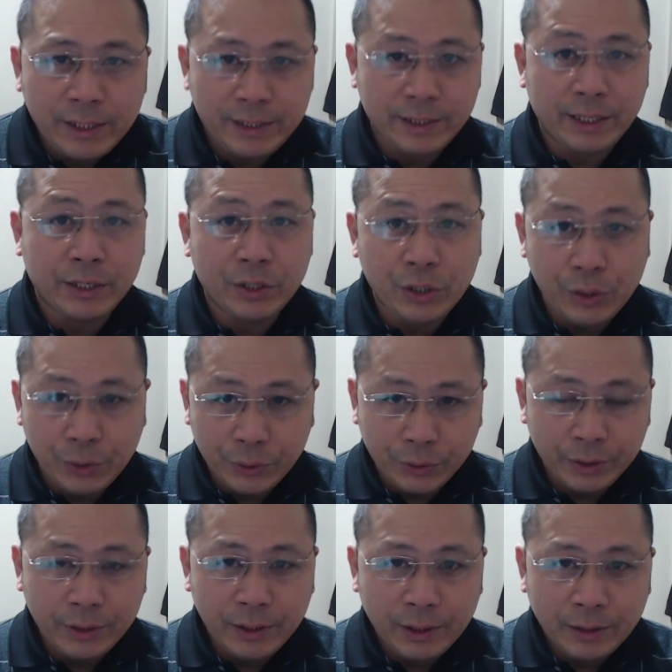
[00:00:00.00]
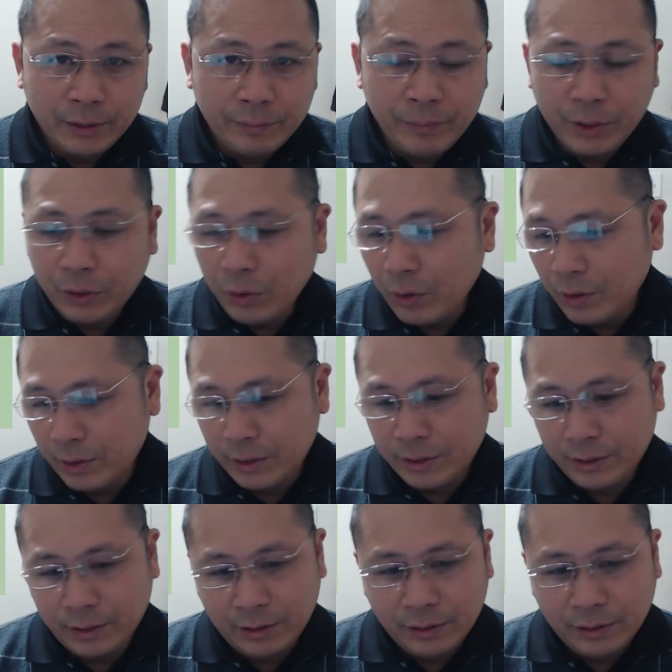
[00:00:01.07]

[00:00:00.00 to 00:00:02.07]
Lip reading: secured because